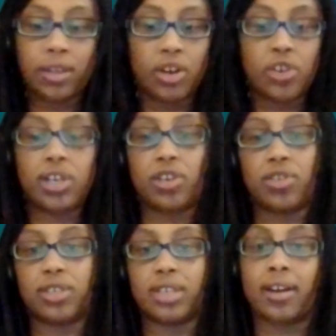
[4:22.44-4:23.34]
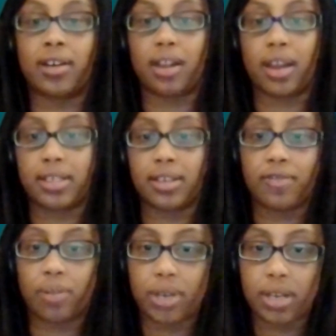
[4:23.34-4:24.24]
you know, you can use the data collected
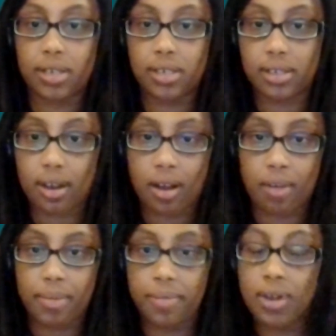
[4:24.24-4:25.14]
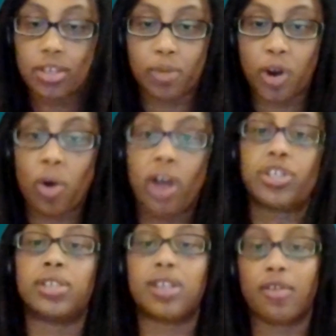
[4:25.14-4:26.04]
from these um,
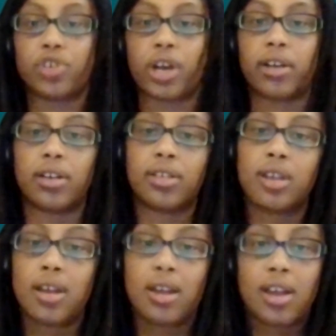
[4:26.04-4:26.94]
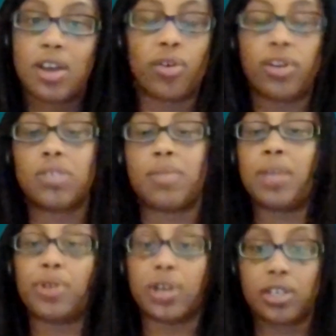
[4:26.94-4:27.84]
smartwatches, health trackers, in order to
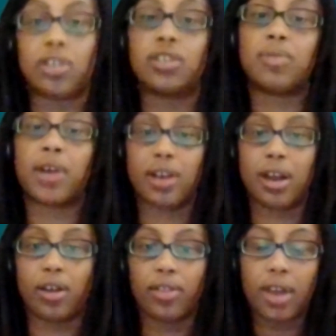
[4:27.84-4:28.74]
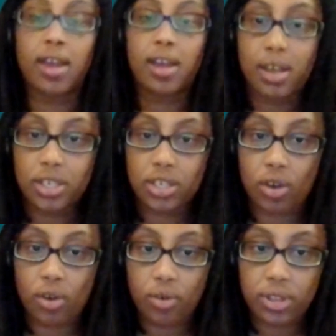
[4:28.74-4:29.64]
make predictions about your health.
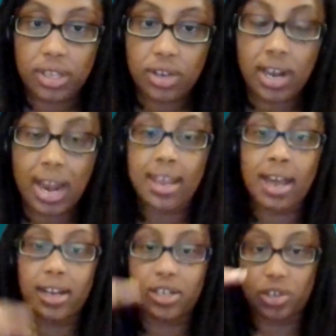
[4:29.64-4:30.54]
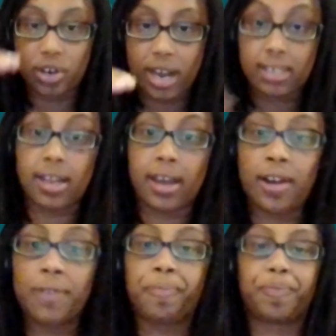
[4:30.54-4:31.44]
So you can add that as your next layer.